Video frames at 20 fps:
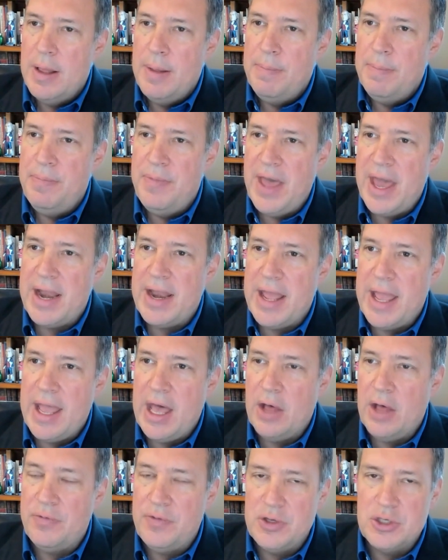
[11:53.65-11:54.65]
that
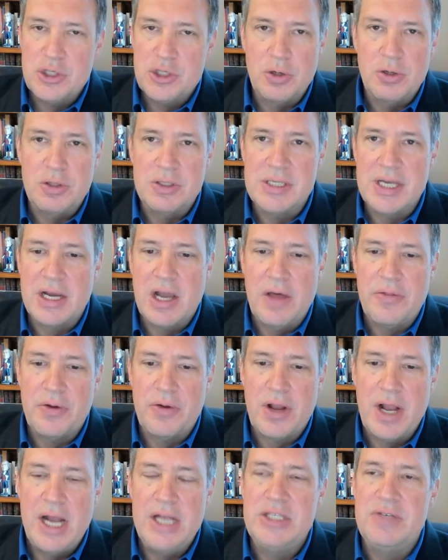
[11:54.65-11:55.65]
health insurance, like
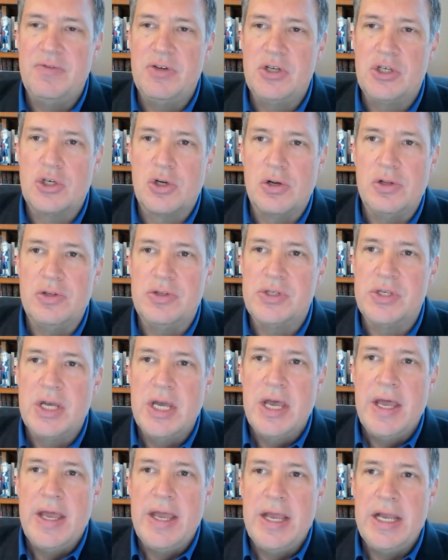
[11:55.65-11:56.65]
other kinds of insurance,
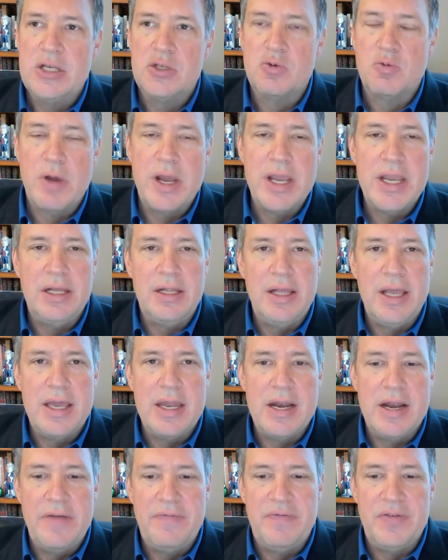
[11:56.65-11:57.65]
is
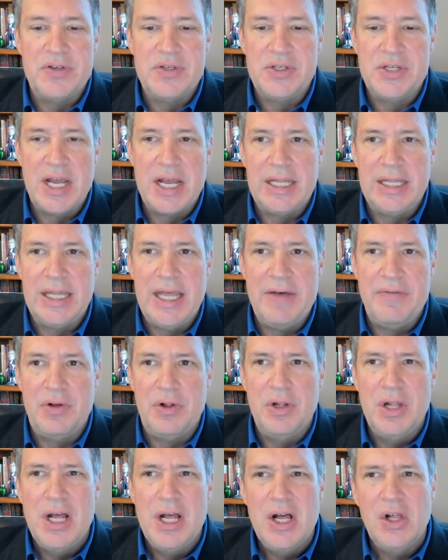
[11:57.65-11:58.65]
regulated at the state
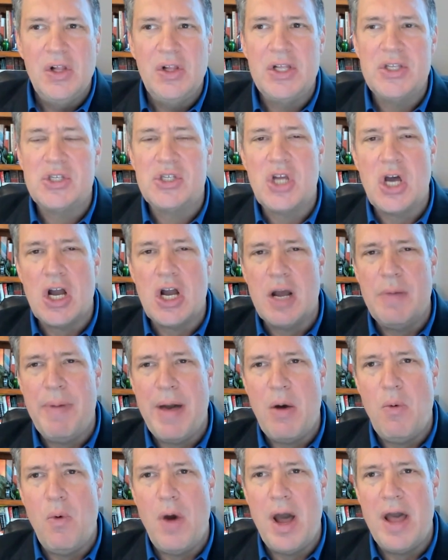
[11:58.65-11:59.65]
level. Let's talk
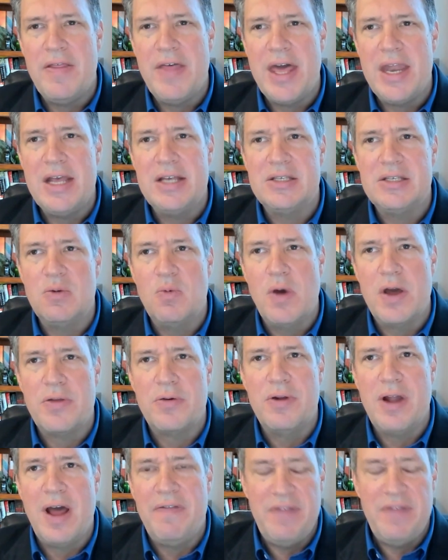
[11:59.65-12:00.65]
about why that is and whether or not